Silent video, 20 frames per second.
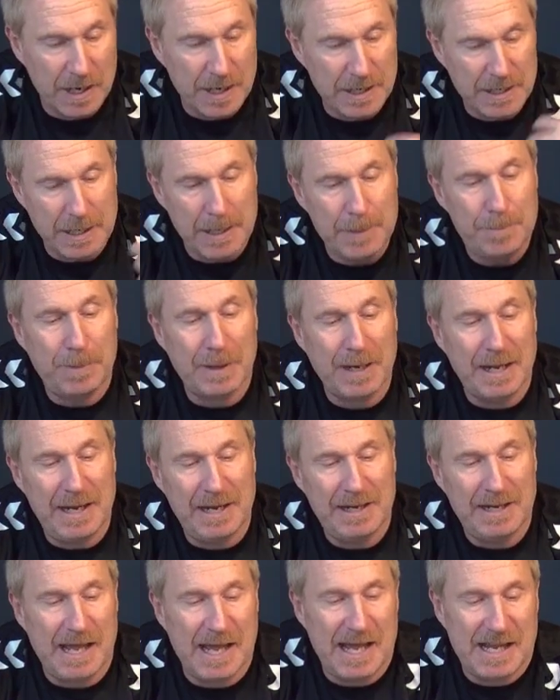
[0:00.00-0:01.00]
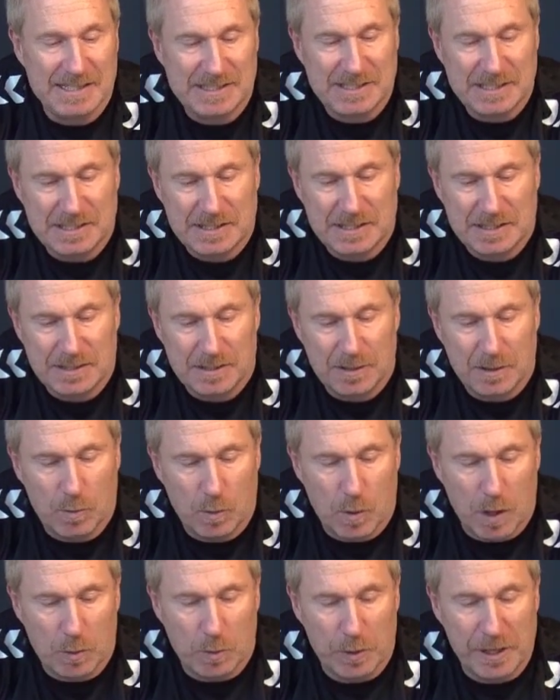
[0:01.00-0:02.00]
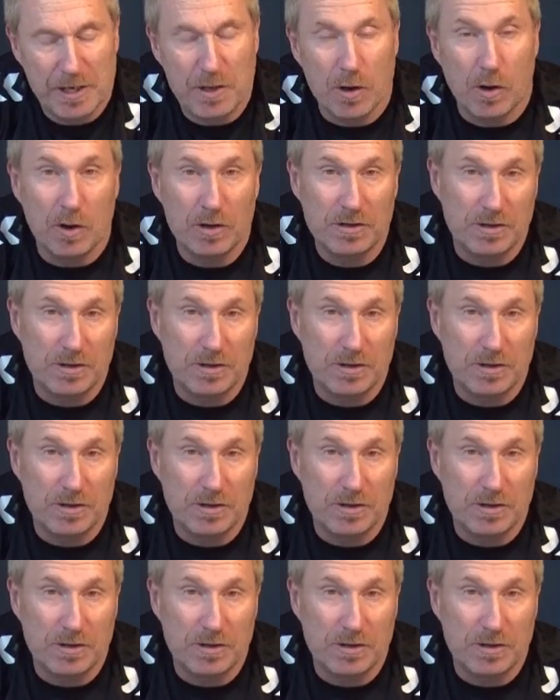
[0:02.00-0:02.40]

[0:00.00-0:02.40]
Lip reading: He played as what we call